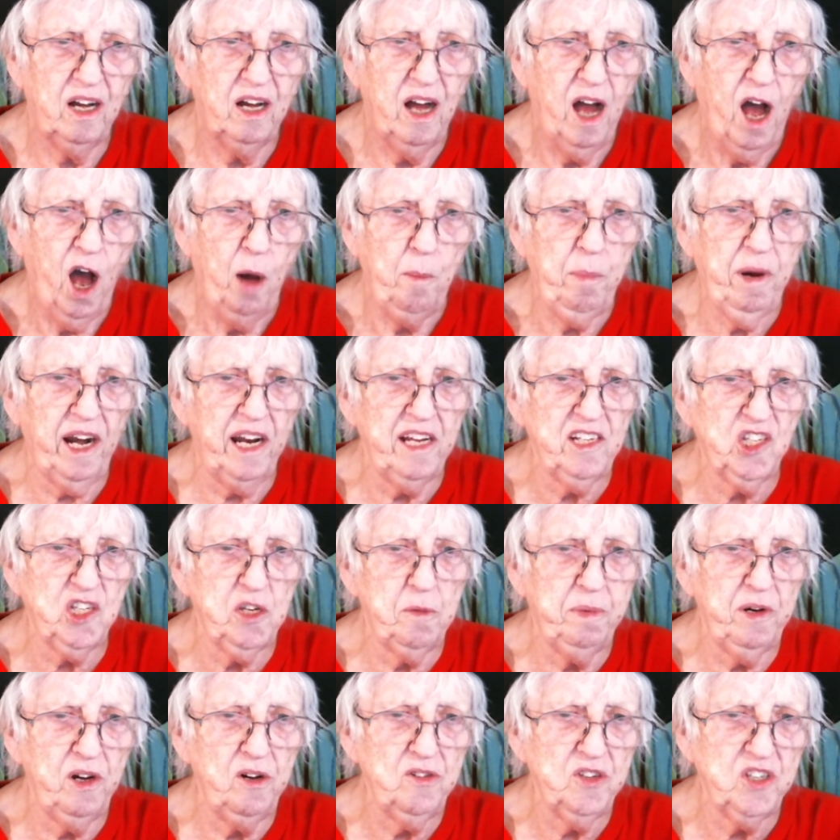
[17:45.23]
But I
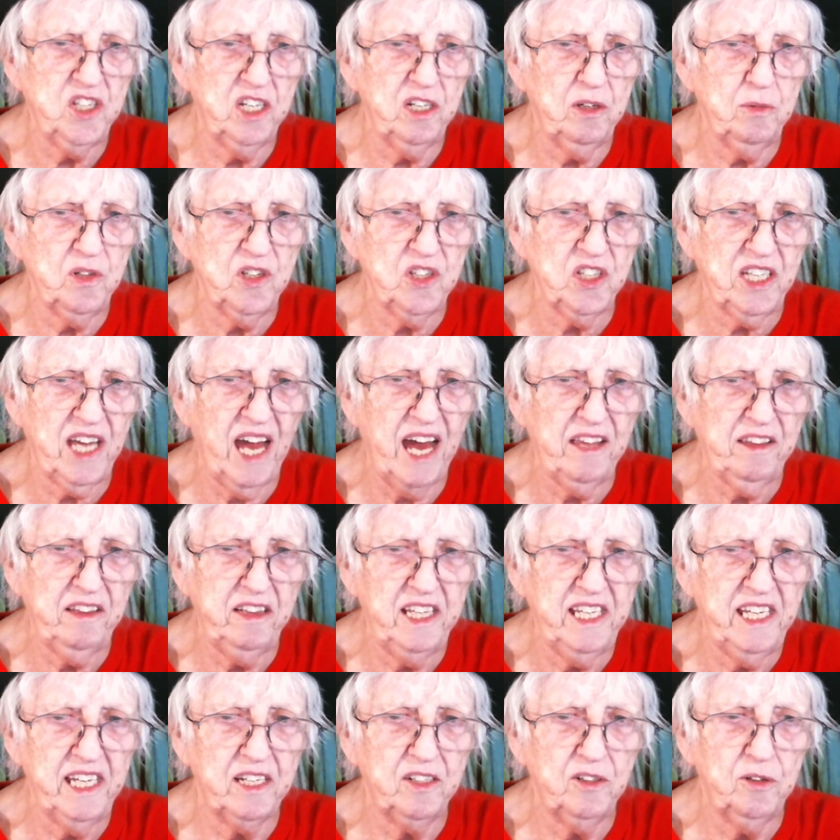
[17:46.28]
suppose that it was
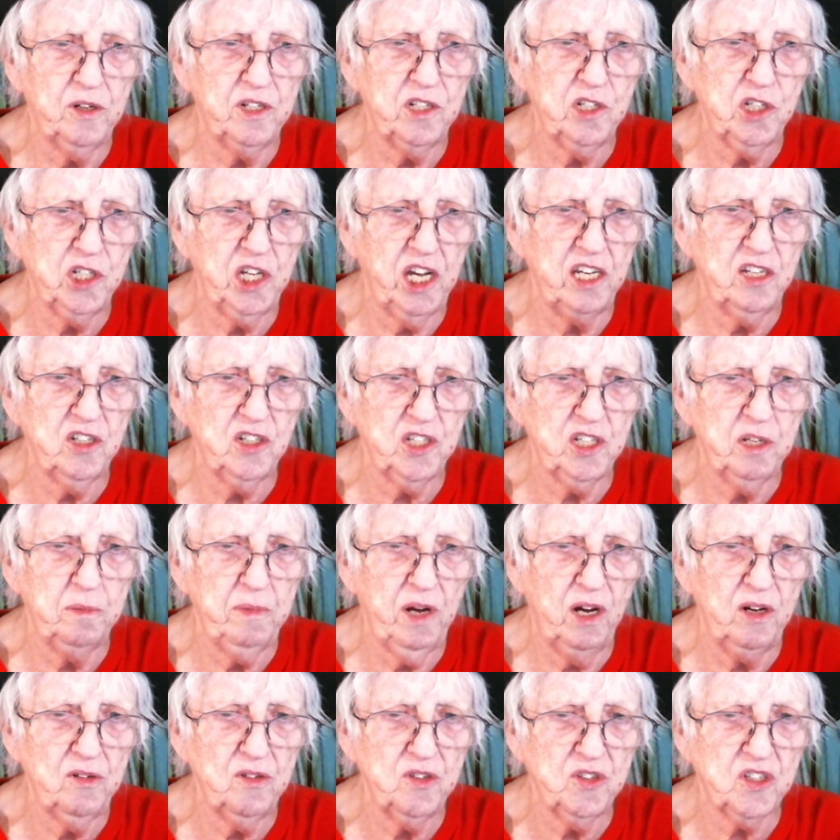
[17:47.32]
Kathleen who had changed the
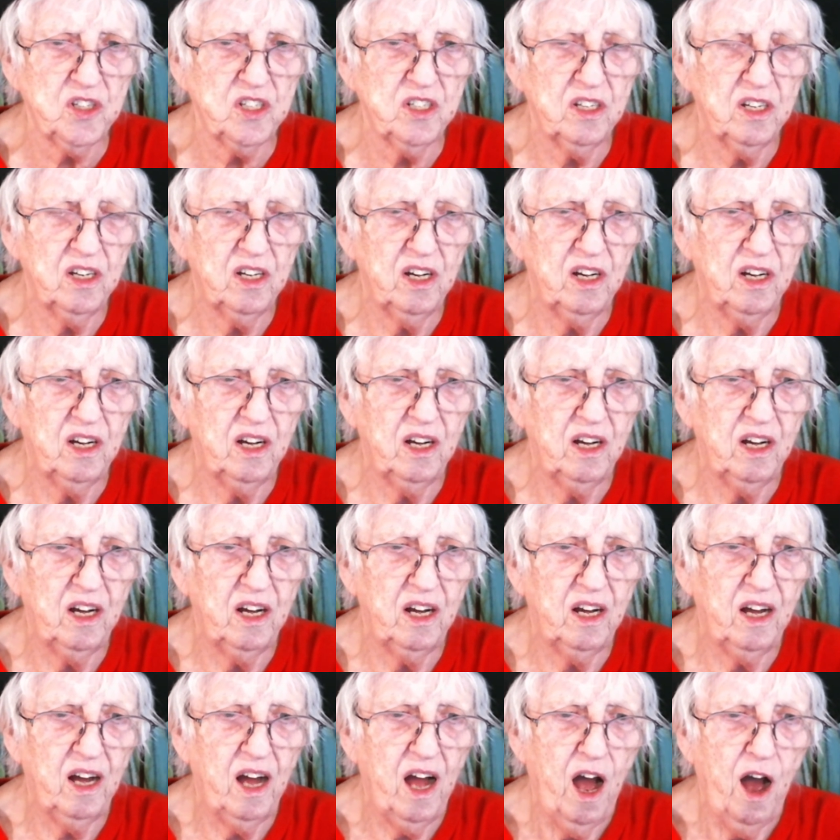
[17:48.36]
most.
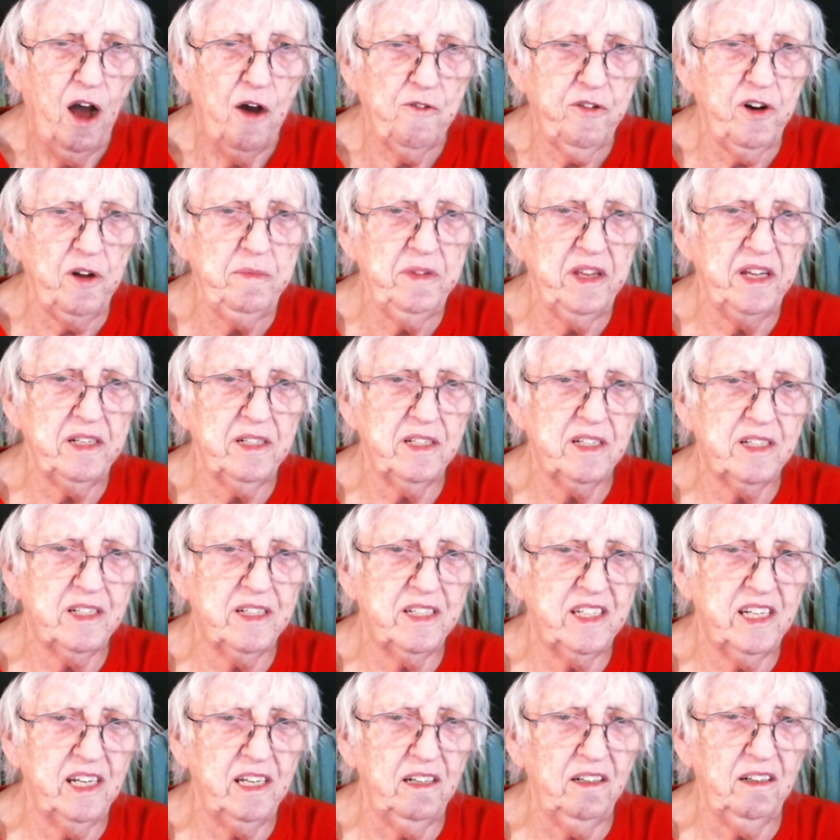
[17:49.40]
From the
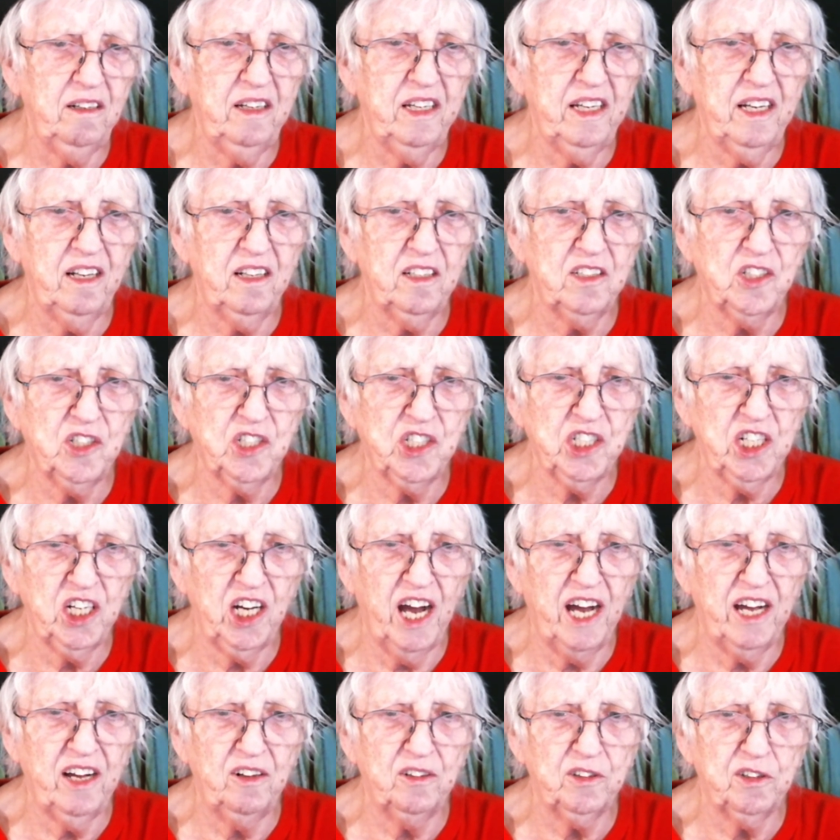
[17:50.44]
dear little
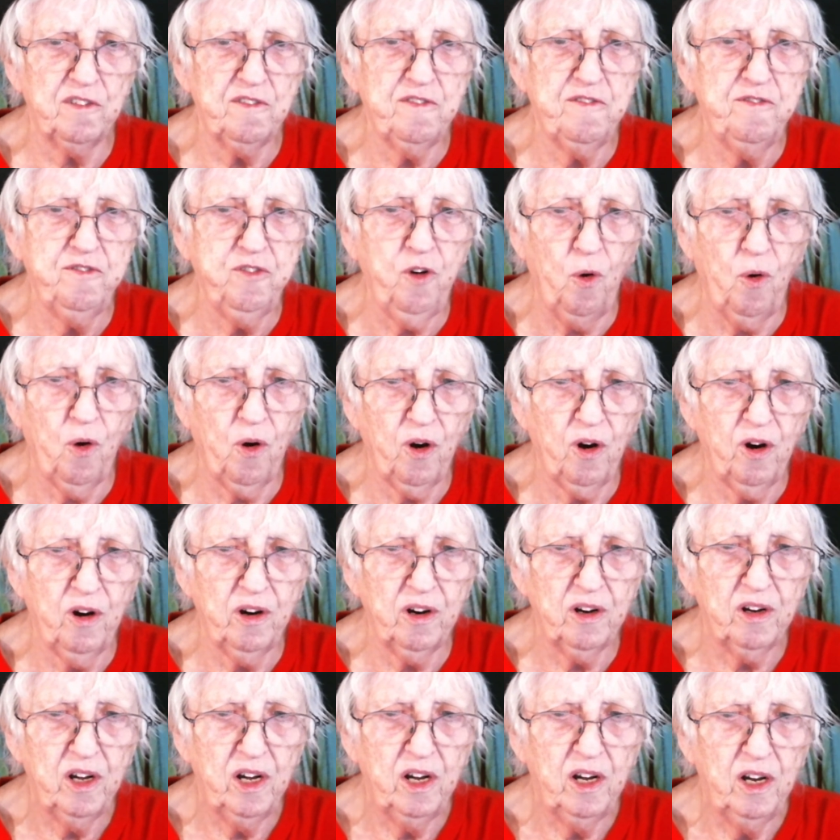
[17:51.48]
child of
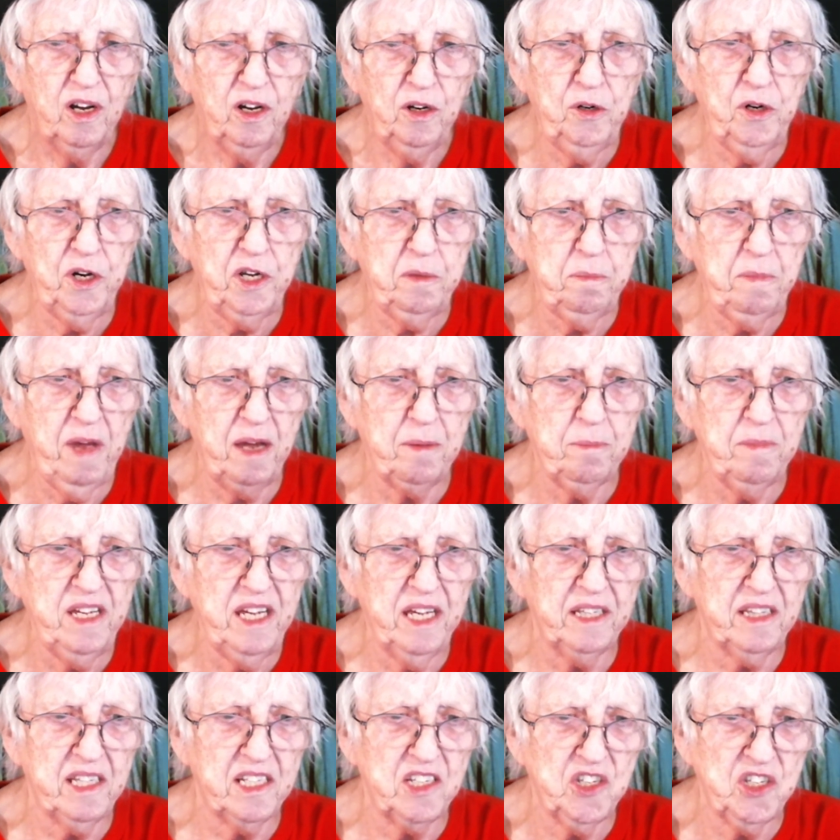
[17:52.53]
4 who had met me
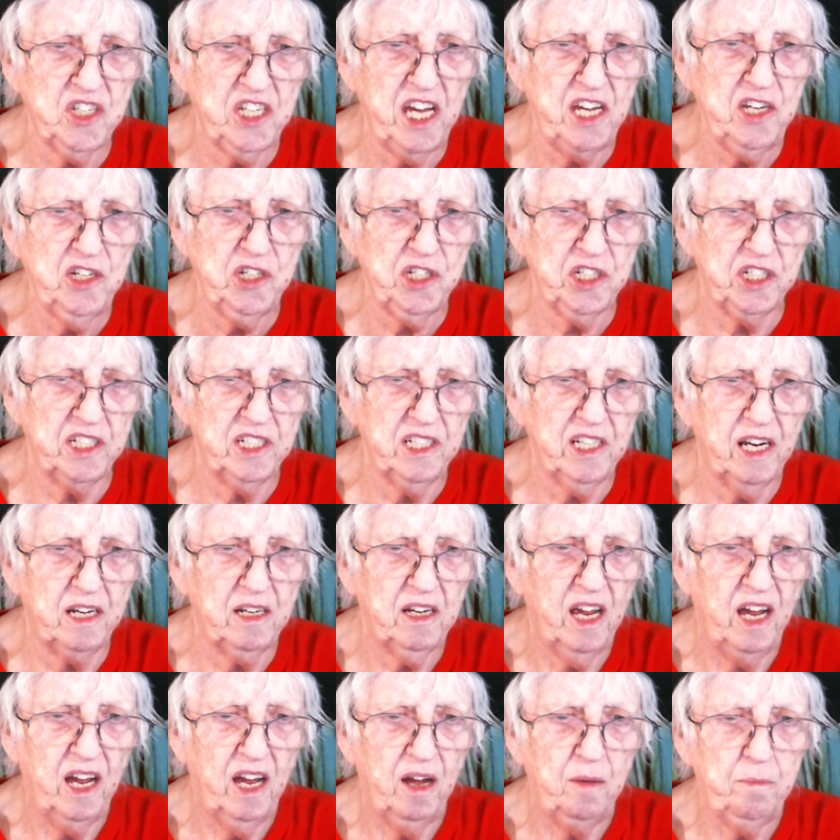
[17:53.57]
at the station and
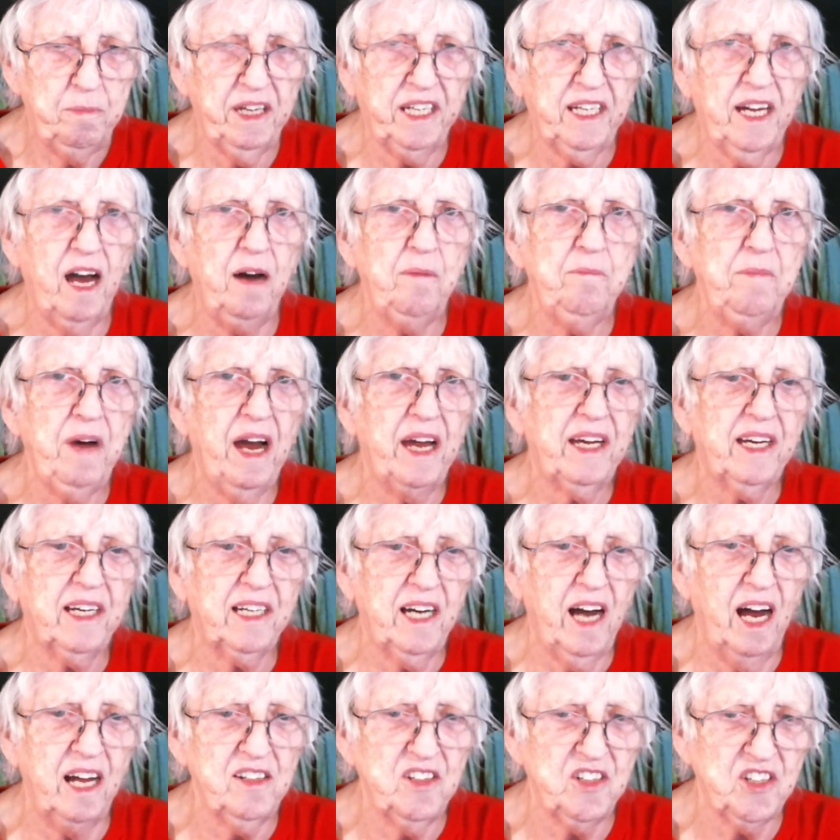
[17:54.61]
become my
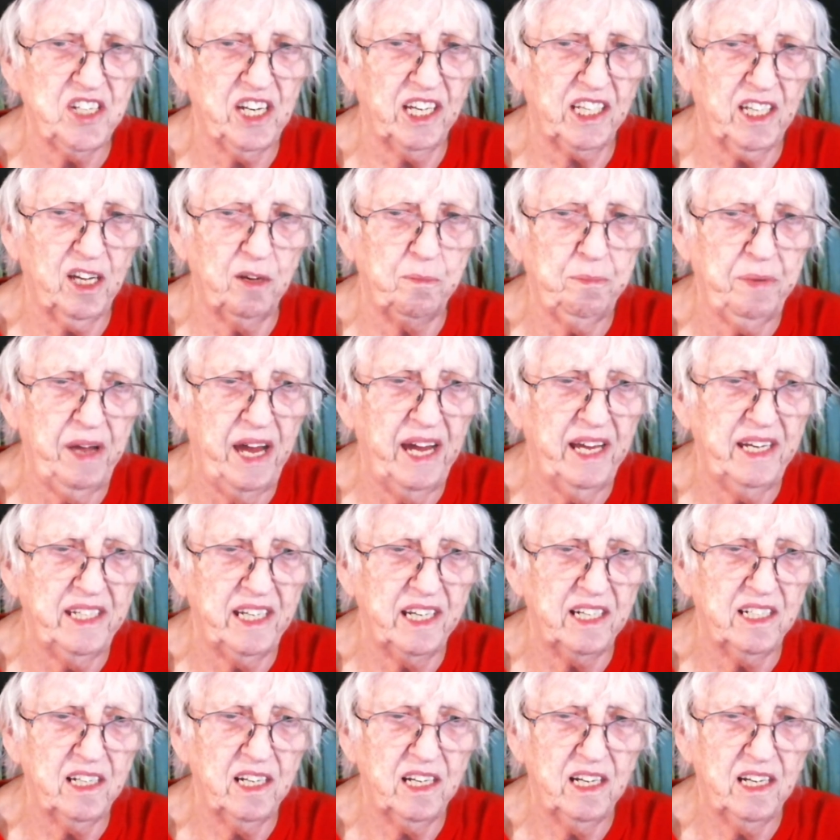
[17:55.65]
constant companion,